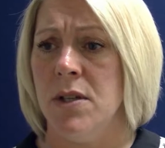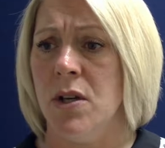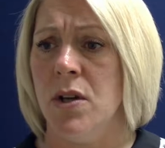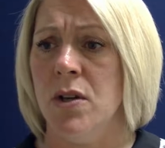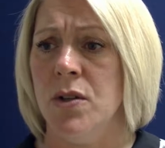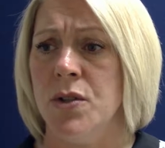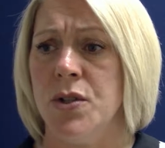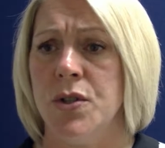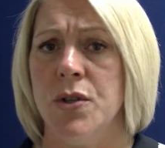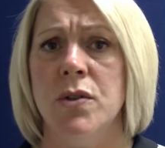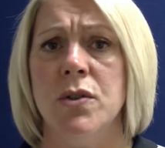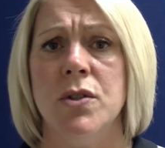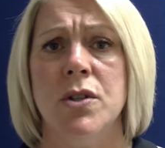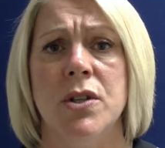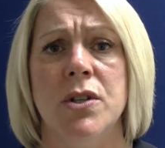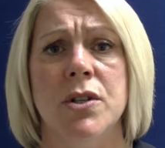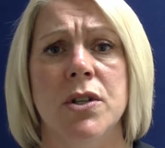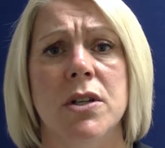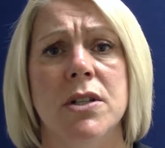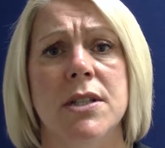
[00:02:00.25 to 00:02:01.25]
a
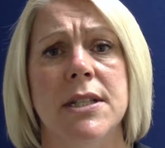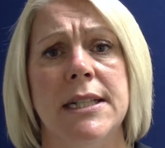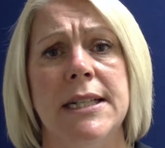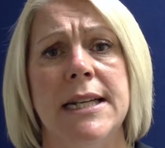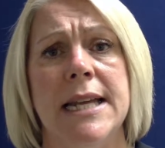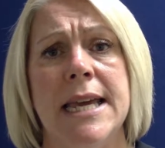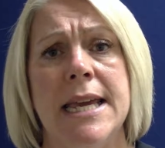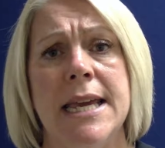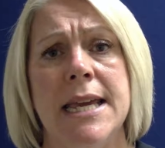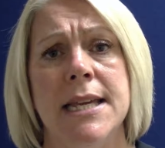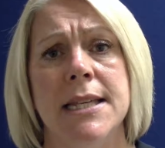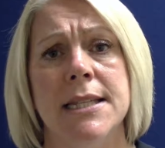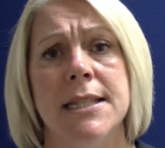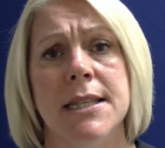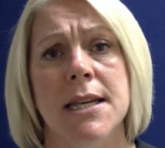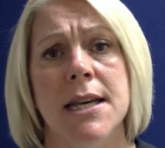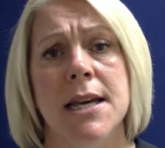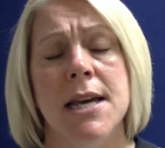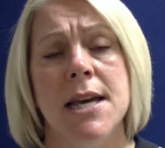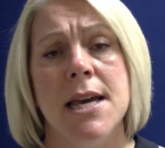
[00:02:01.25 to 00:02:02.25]
consultant, Dr. Lees,